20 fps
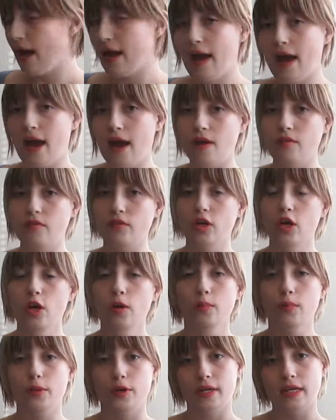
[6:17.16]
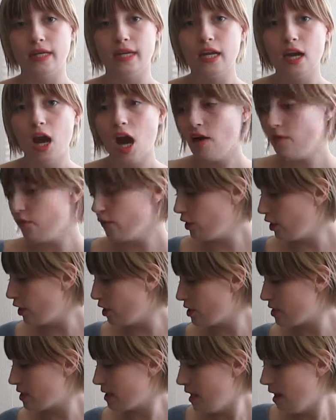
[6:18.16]
have burgundy
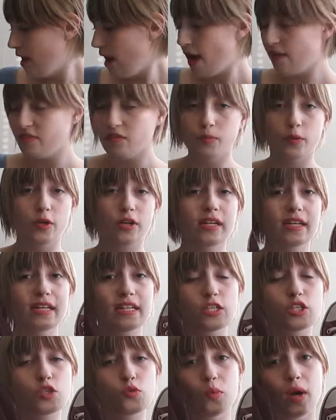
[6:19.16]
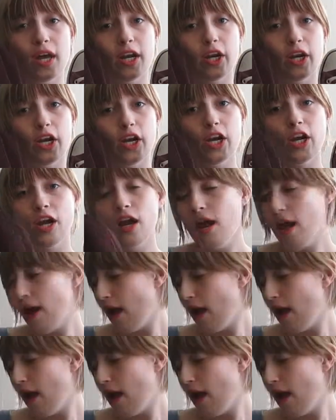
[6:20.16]
Converse, I have a burgundy sweater,